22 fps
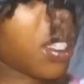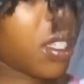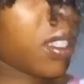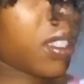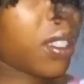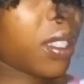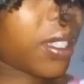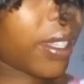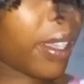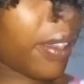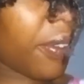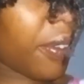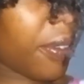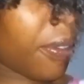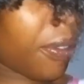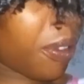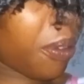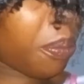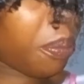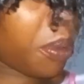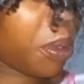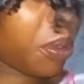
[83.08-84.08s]
suffer
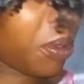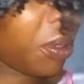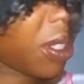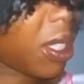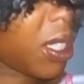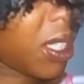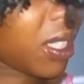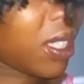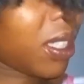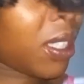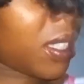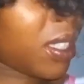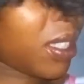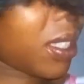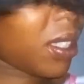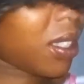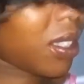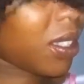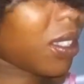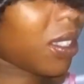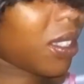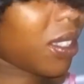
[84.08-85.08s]
for beauty is
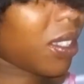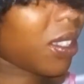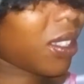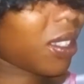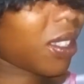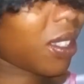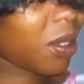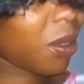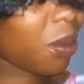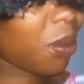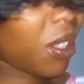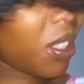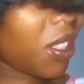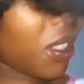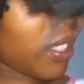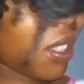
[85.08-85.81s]
it's a real